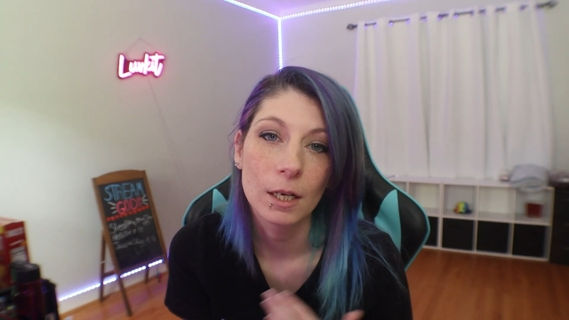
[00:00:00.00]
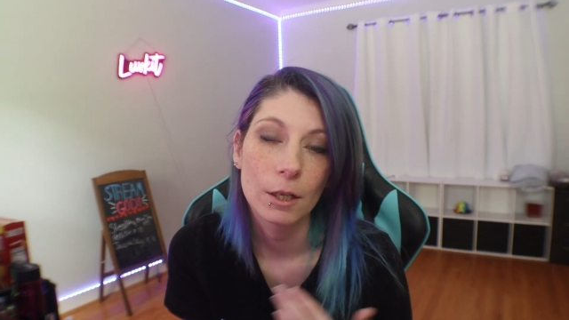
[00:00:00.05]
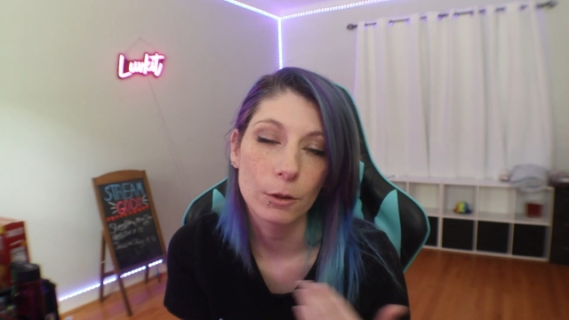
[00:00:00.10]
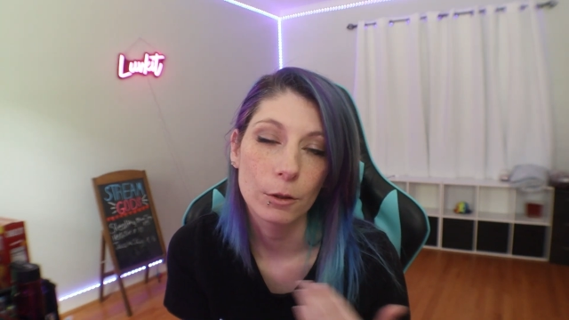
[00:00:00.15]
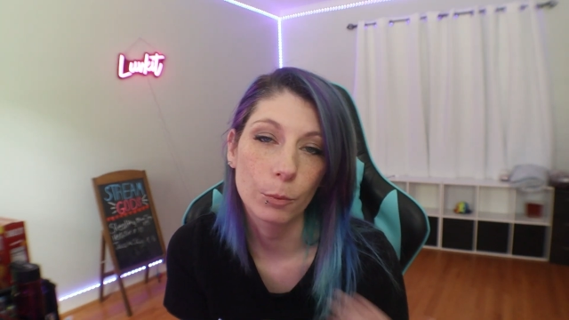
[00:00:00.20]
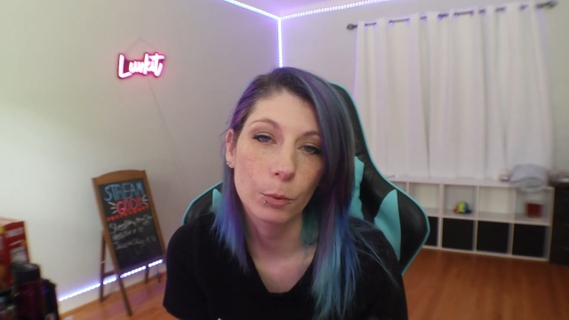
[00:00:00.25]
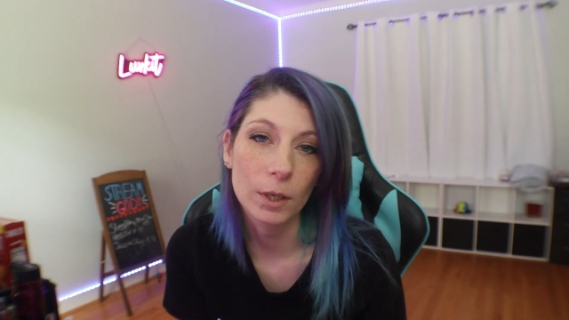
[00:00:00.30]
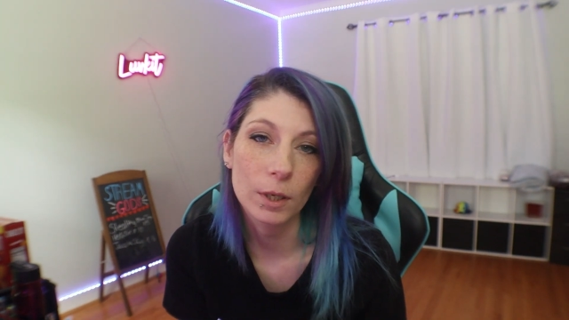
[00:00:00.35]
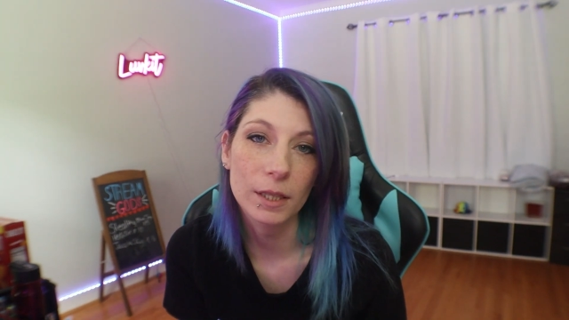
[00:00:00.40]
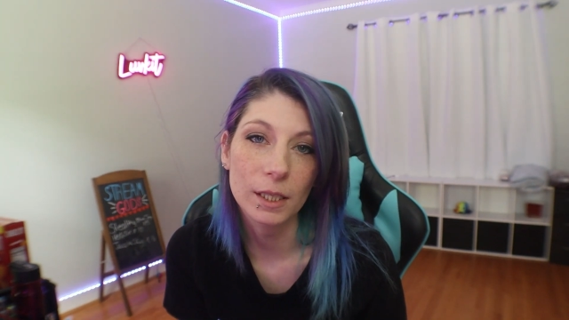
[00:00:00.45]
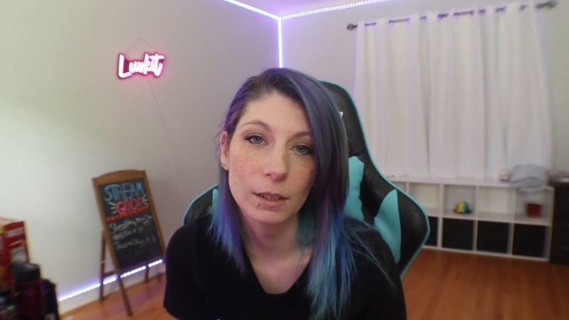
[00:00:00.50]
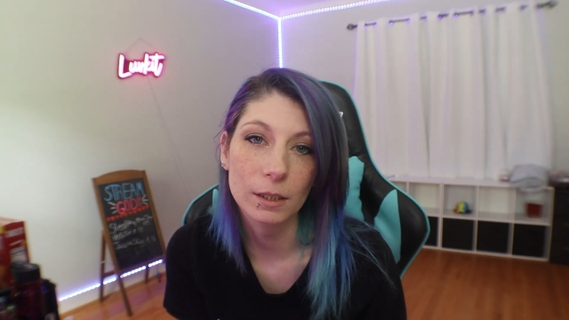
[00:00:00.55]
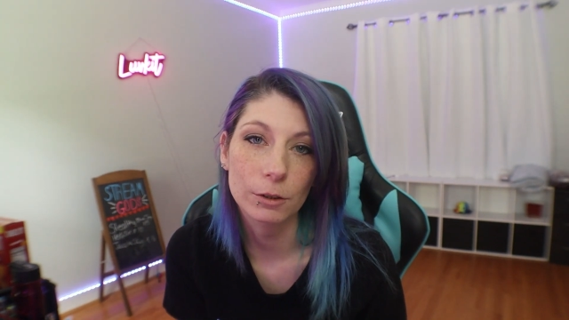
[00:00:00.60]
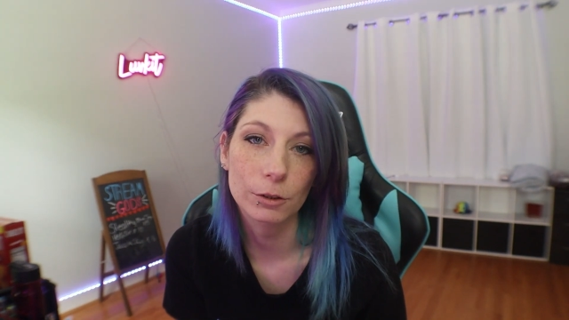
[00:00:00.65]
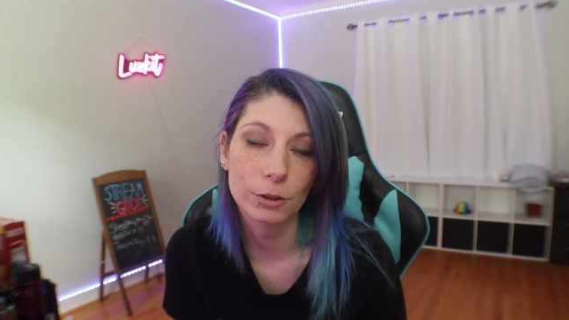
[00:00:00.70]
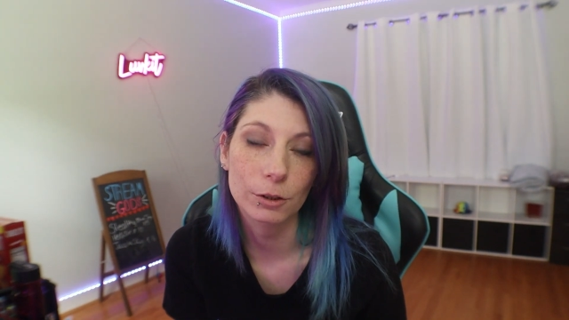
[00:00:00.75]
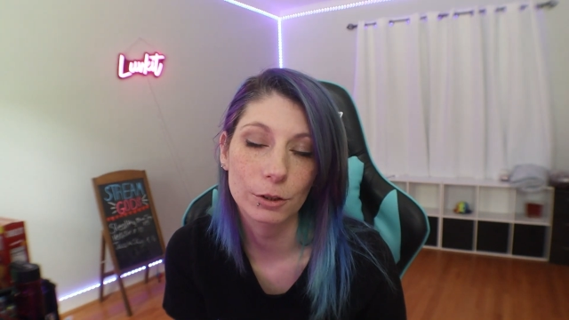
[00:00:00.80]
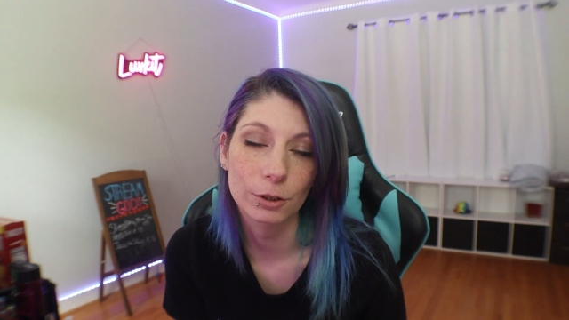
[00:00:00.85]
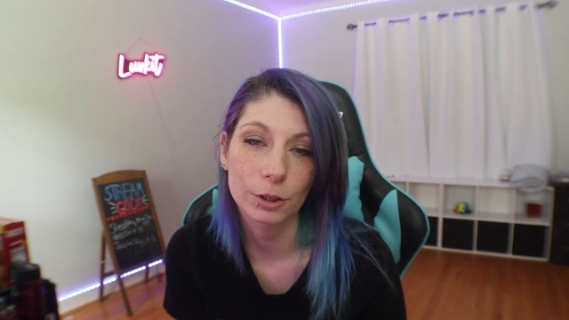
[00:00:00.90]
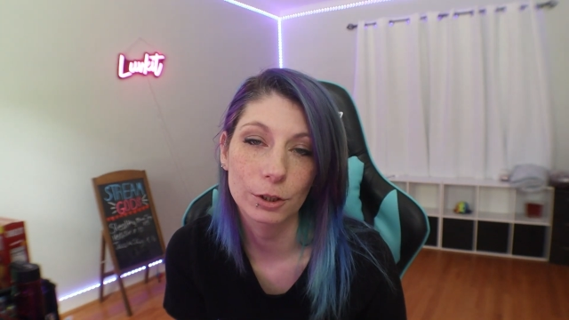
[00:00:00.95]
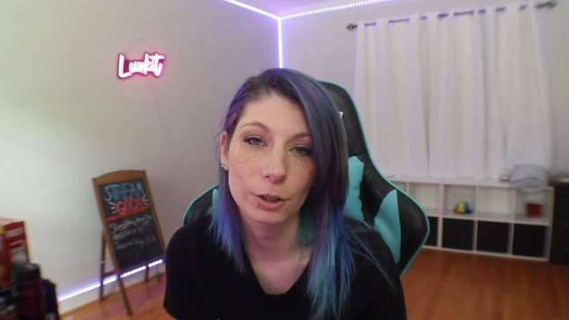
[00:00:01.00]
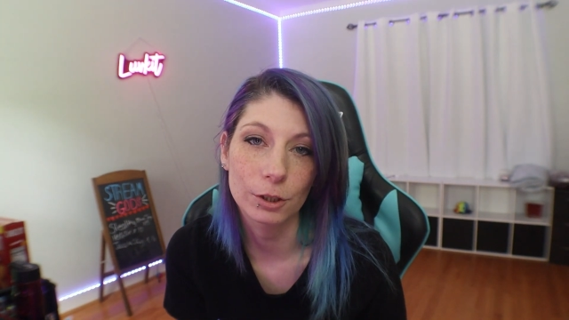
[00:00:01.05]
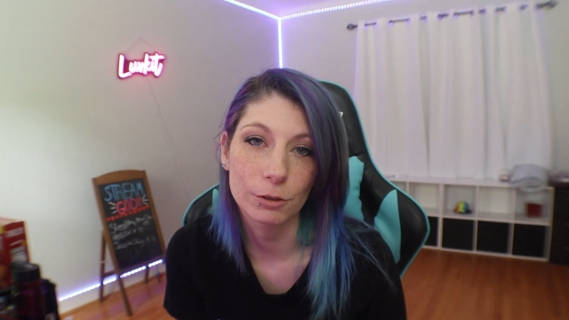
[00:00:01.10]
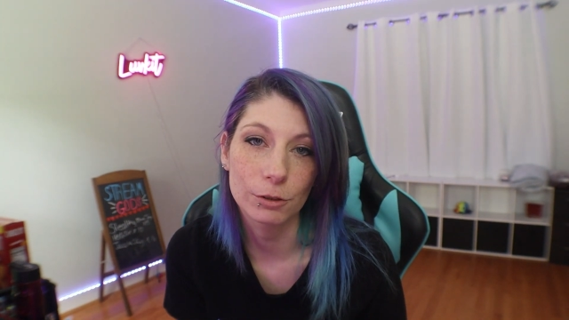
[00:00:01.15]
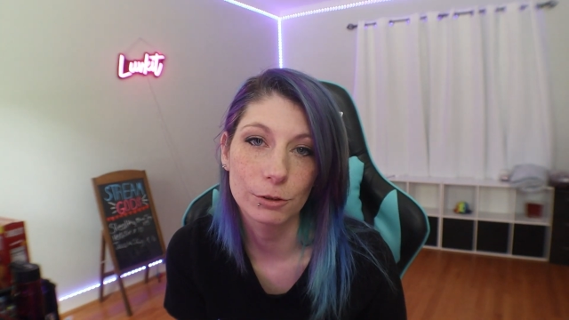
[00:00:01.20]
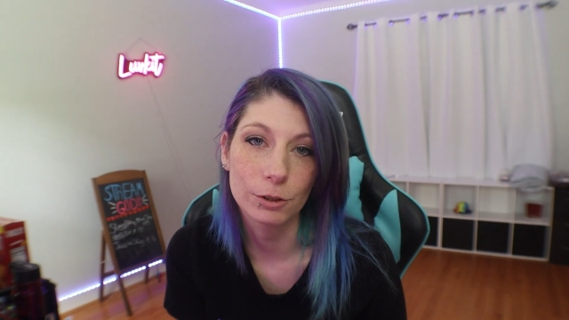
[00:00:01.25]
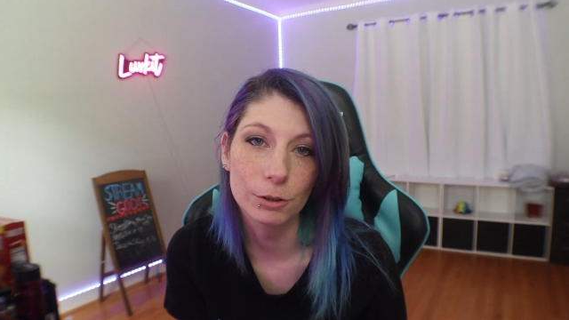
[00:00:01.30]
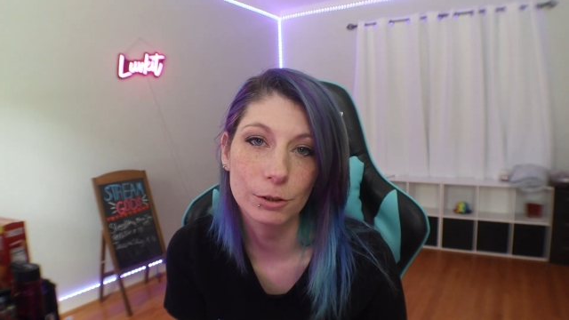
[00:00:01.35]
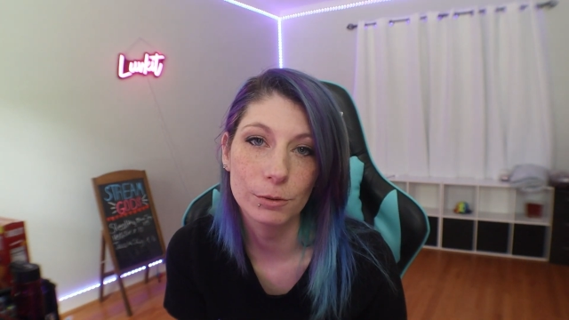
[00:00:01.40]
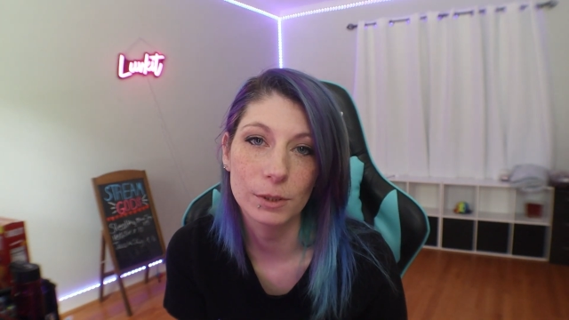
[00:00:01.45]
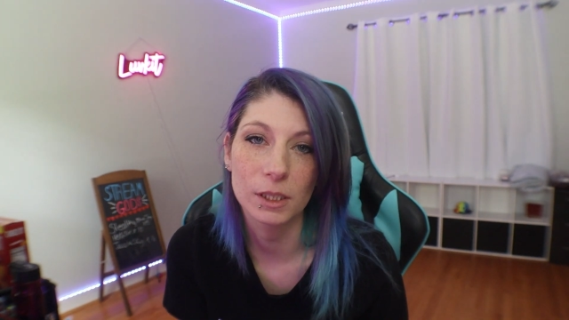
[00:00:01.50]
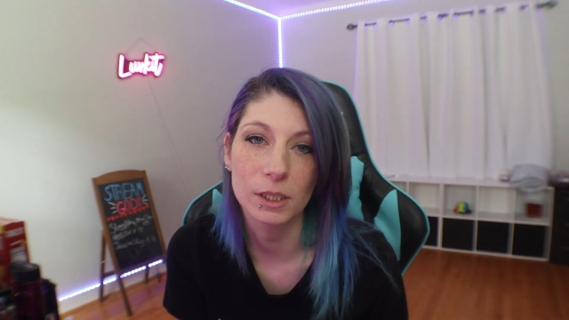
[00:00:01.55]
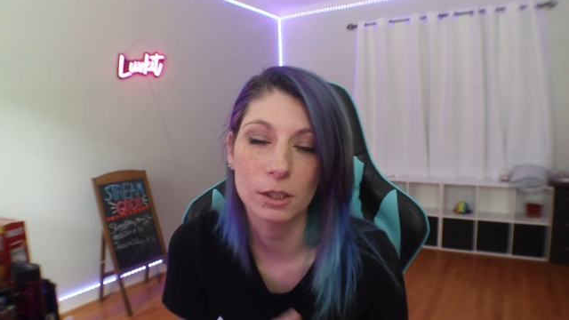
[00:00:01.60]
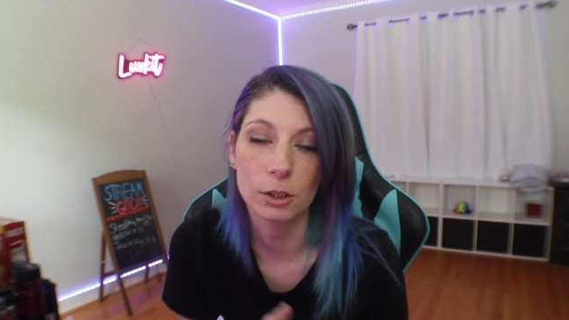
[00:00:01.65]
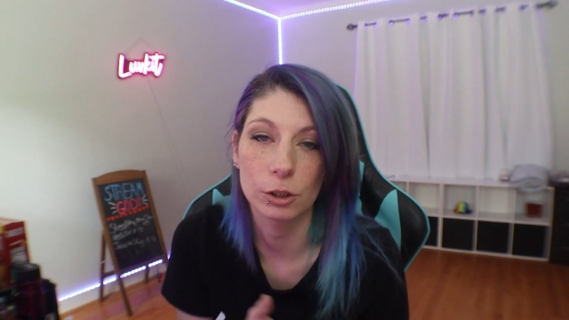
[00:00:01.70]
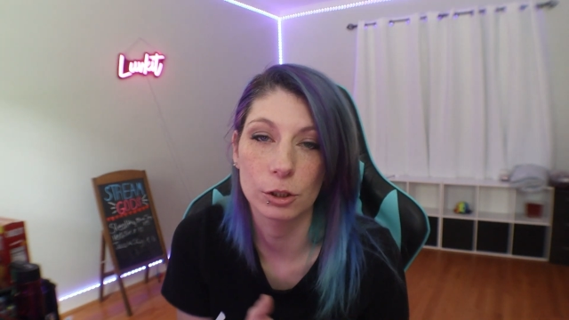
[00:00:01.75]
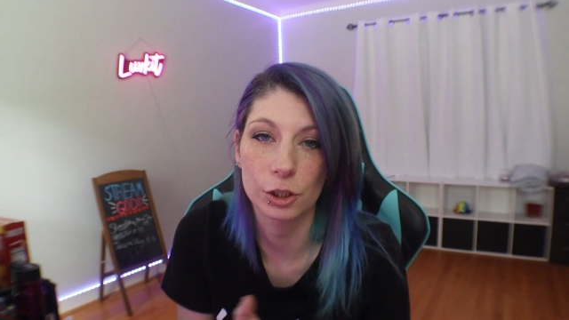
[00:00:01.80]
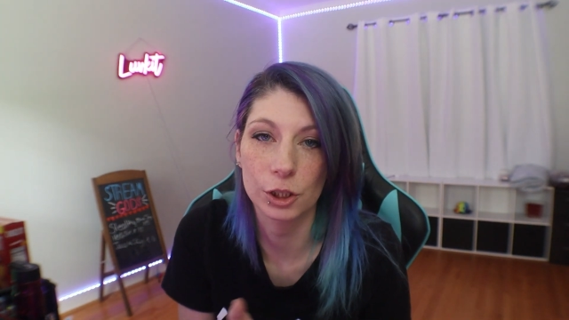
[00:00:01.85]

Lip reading: The one thing that they're going to go do is